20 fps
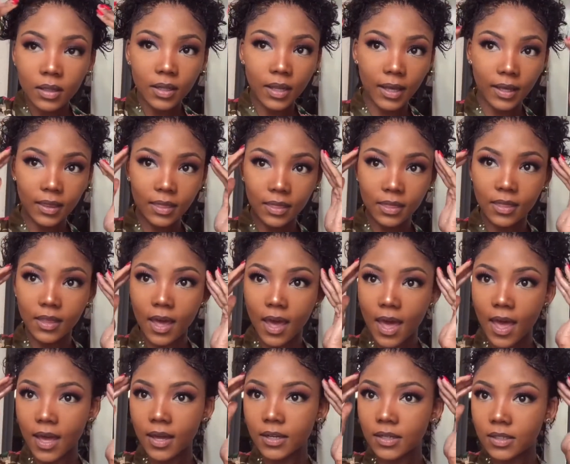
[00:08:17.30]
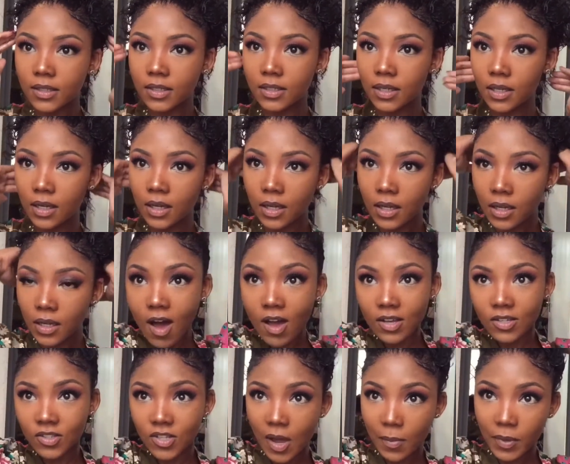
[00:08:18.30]
Like that.
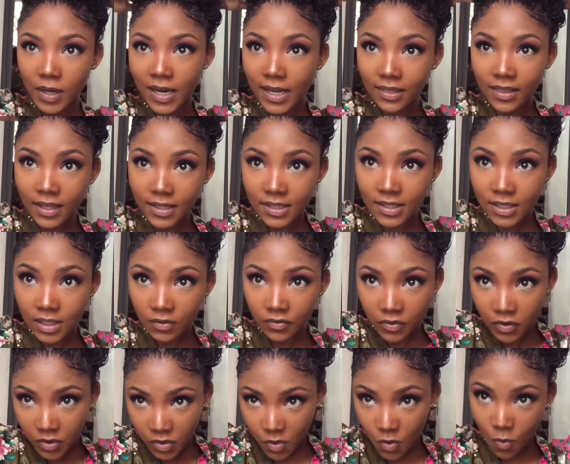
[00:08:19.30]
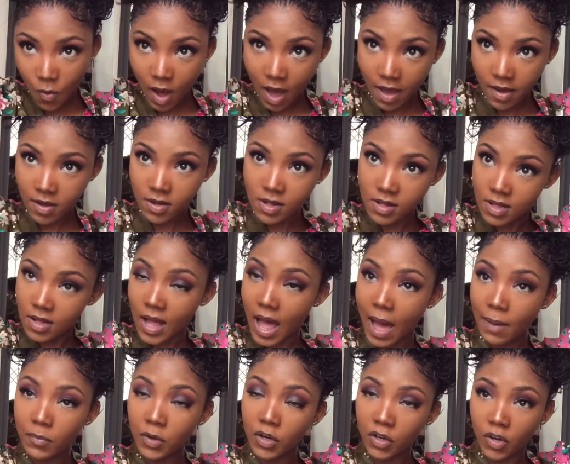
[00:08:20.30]
So I'm gonna let that sit for a while.
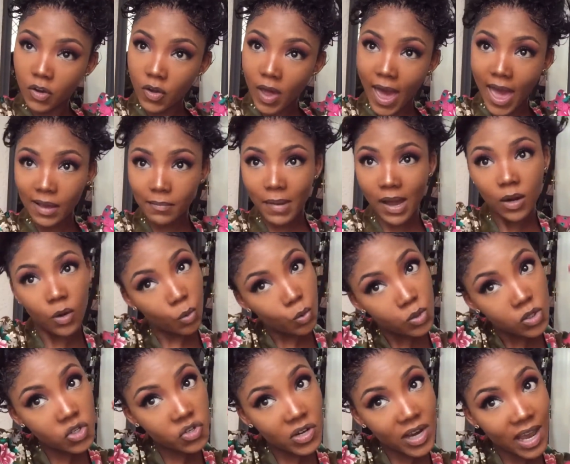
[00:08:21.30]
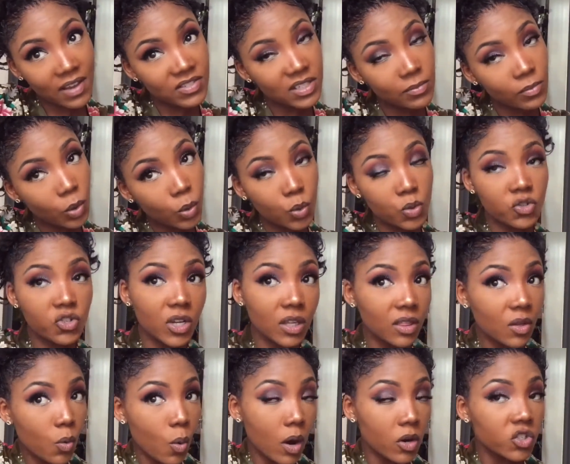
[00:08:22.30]
I'm gonna go hang my laundry. I have some laundry in
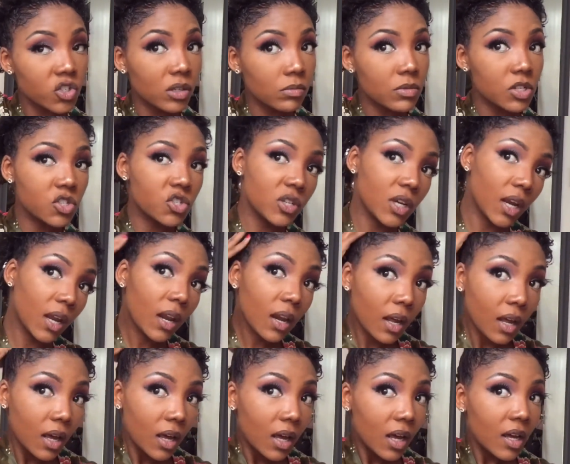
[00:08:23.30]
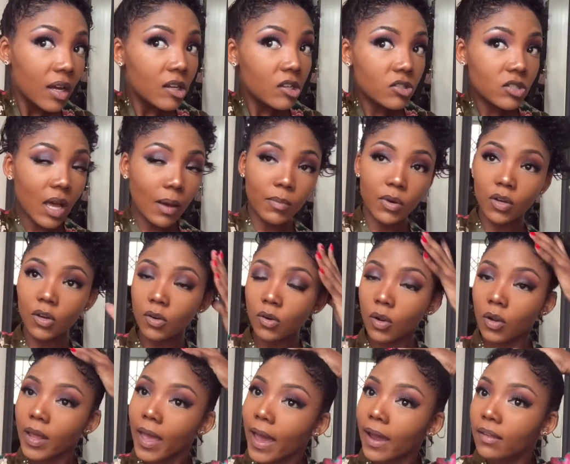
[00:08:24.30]
the washing machine. I'm gonna go
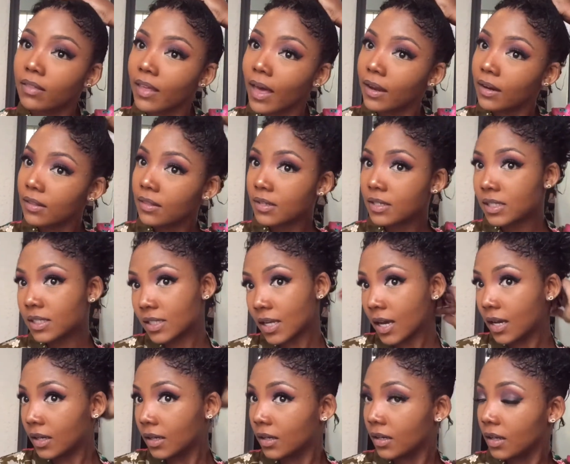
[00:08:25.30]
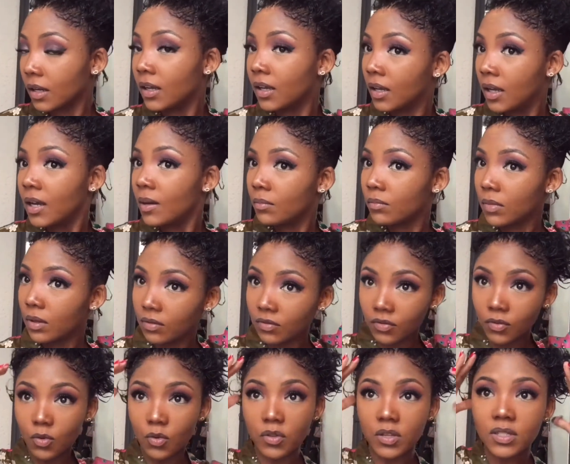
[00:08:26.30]
hang that in the sun
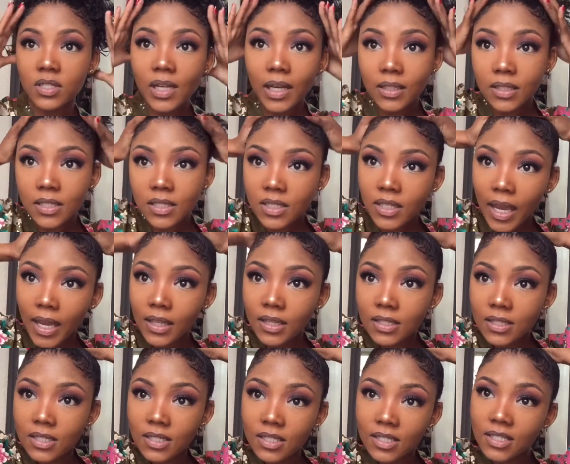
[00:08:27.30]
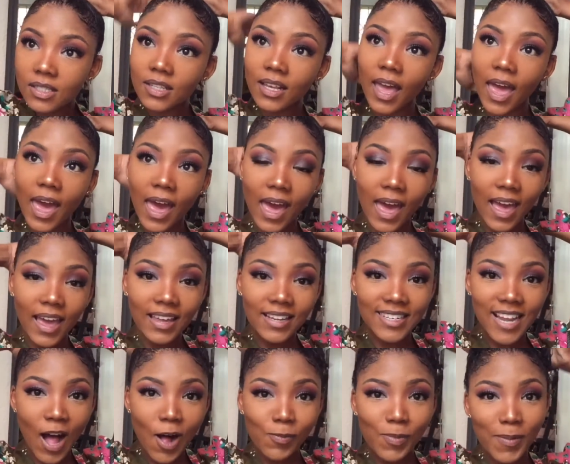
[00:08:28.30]
before the sun sets
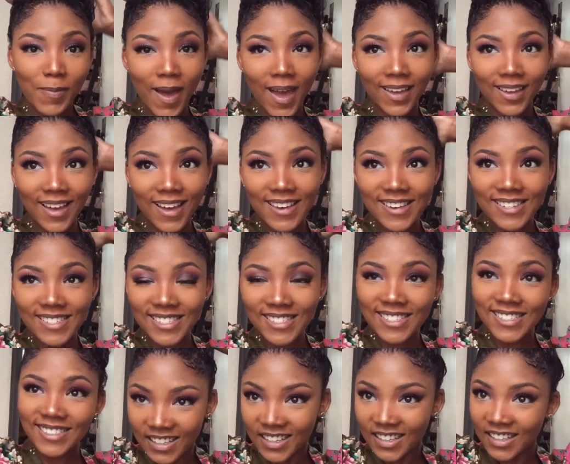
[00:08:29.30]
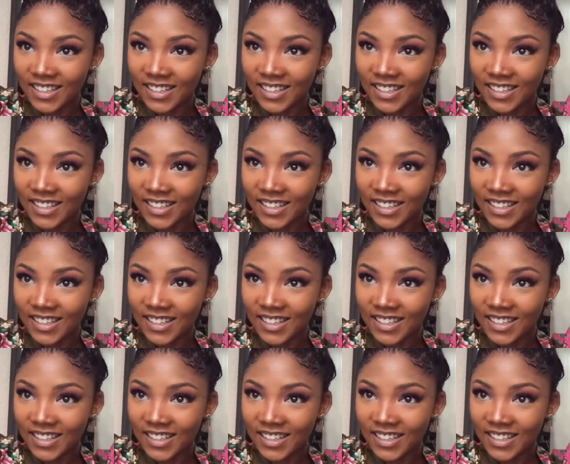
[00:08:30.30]
and I'll be back, guys.